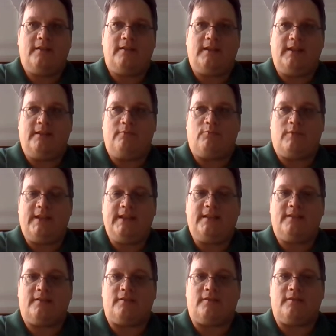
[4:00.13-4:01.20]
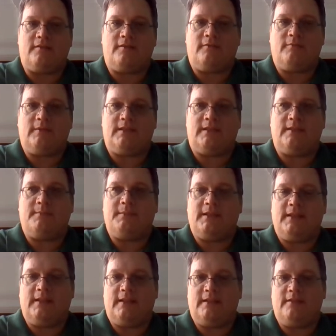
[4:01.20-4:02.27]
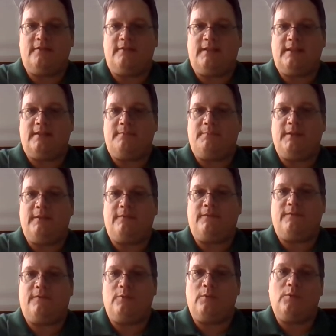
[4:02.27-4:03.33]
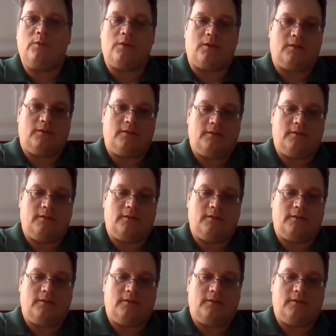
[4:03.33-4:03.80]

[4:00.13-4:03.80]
The research was something that you did before.